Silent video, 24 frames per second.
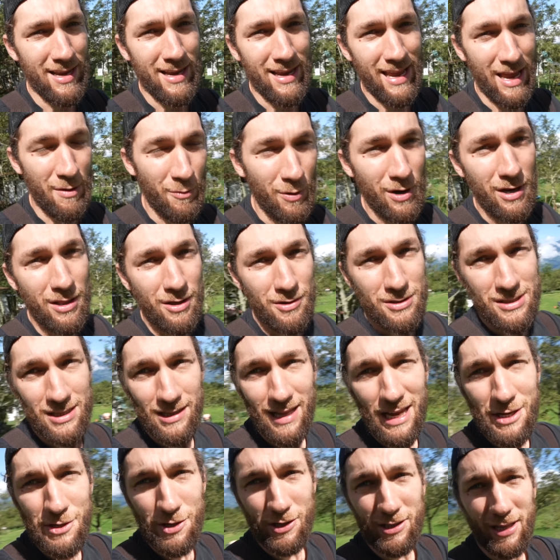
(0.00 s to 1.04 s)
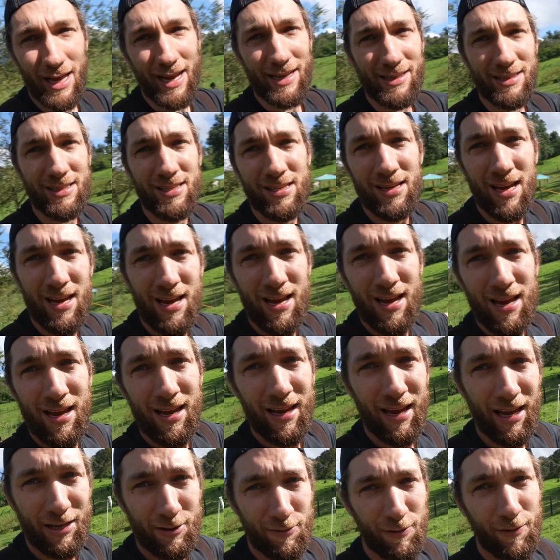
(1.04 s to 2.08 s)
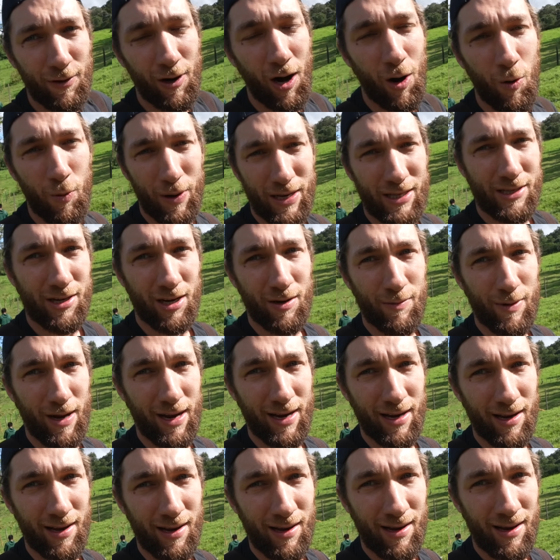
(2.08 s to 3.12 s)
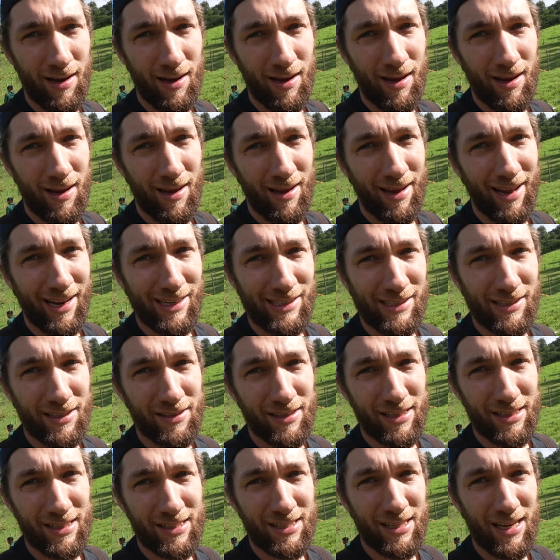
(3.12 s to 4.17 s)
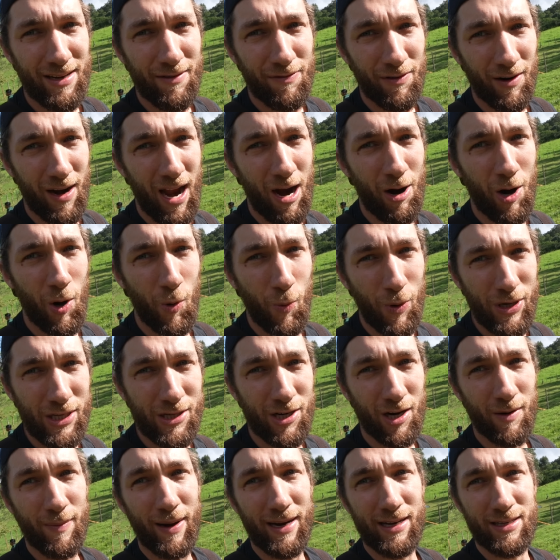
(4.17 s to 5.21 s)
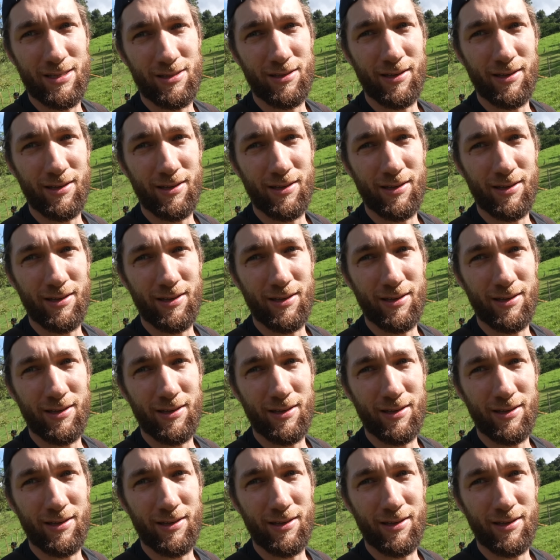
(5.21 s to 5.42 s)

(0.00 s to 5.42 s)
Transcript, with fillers: And one of those electric lines is for our wind turbine. And as you can see for how our wind turbine is